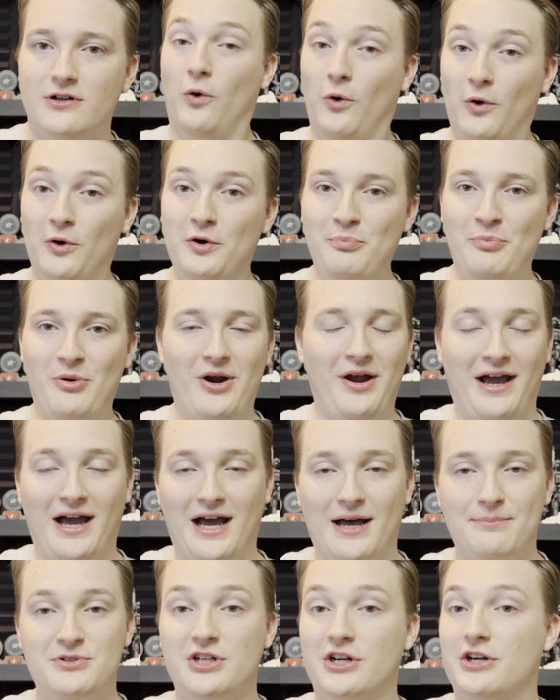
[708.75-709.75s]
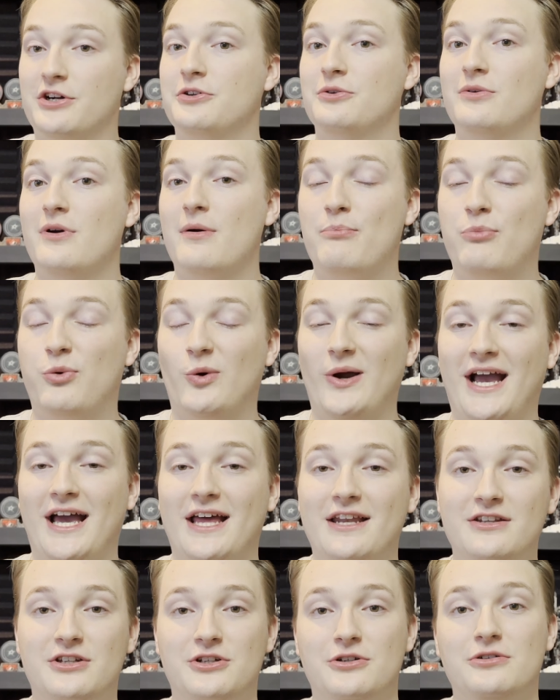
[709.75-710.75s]
Or perhaps are you a
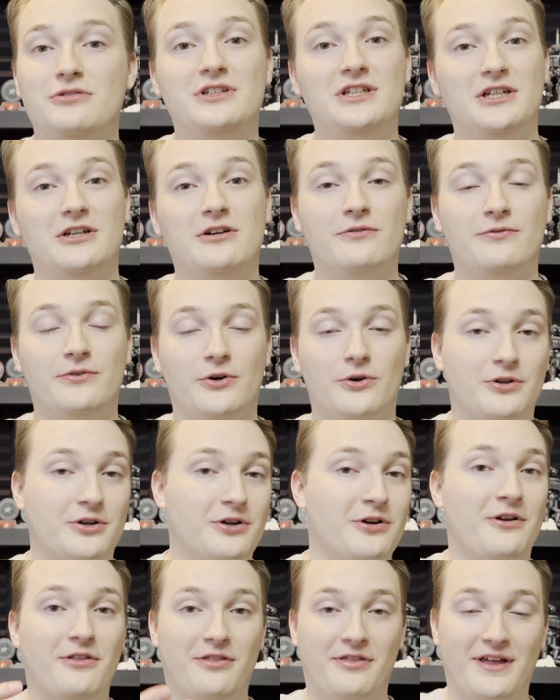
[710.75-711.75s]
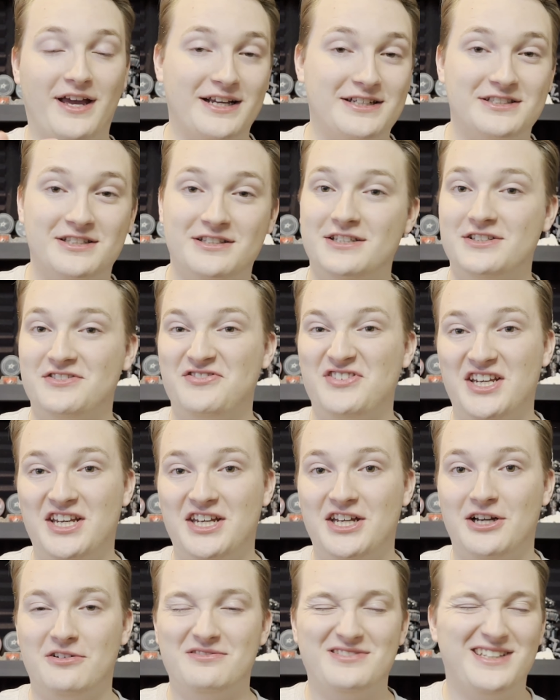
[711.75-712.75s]
brand new Neo voter thanks to this
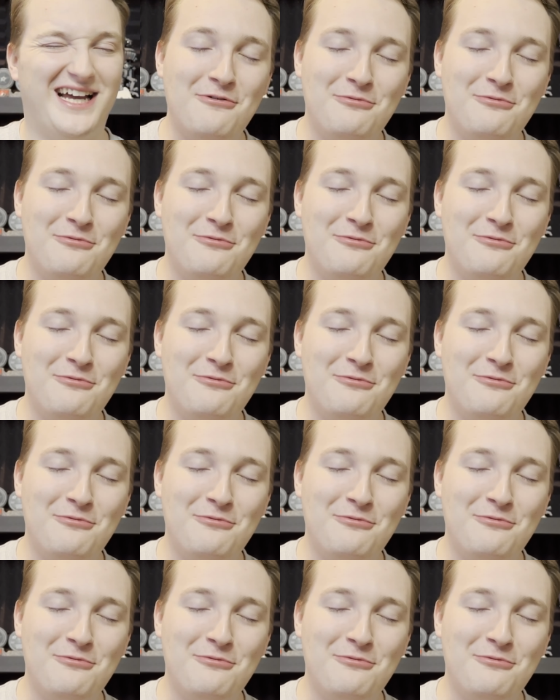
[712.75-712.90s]
video?